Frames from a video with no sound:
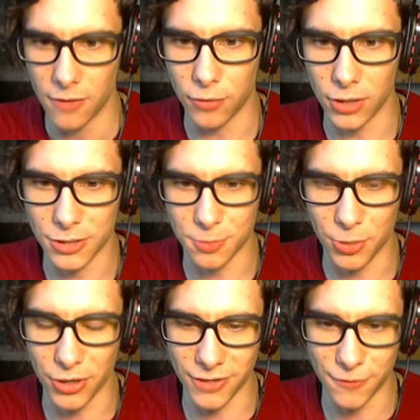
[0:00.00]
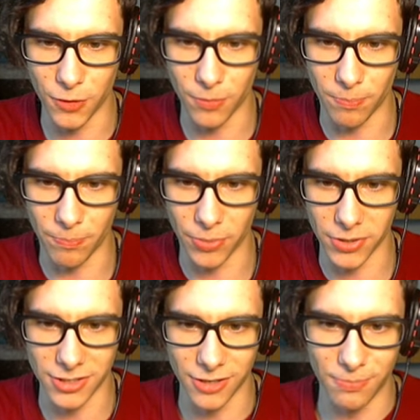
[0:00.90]
Full experience for
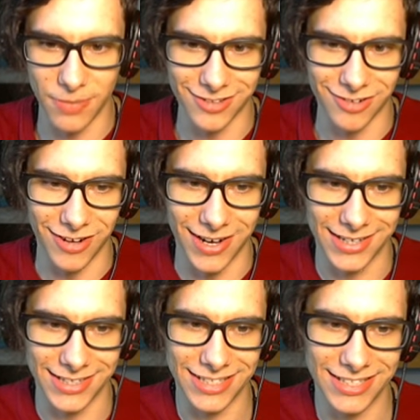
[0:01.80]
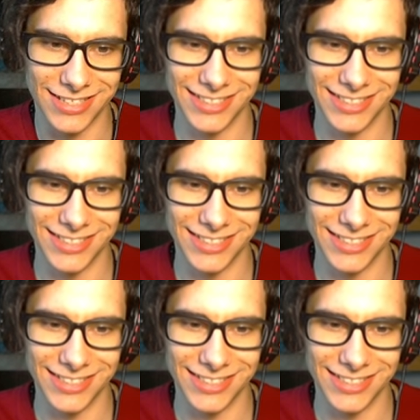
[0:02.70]
puzzle veterans.